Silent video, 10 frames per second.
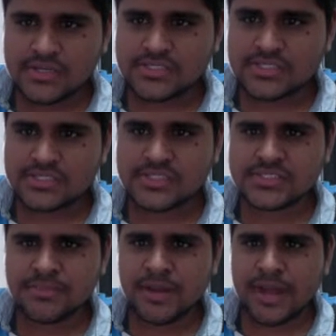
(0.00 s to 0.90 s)
It's just
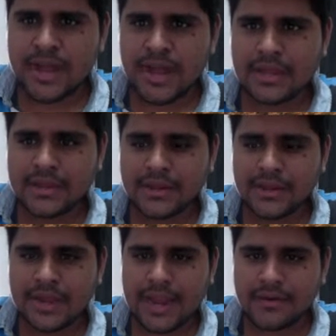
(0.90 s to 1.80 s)
simple, and
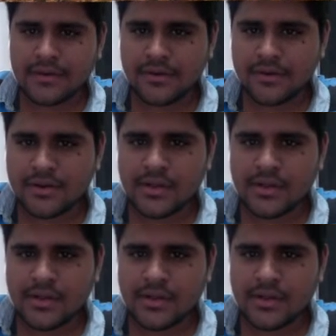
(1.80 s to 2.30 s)
hit enter.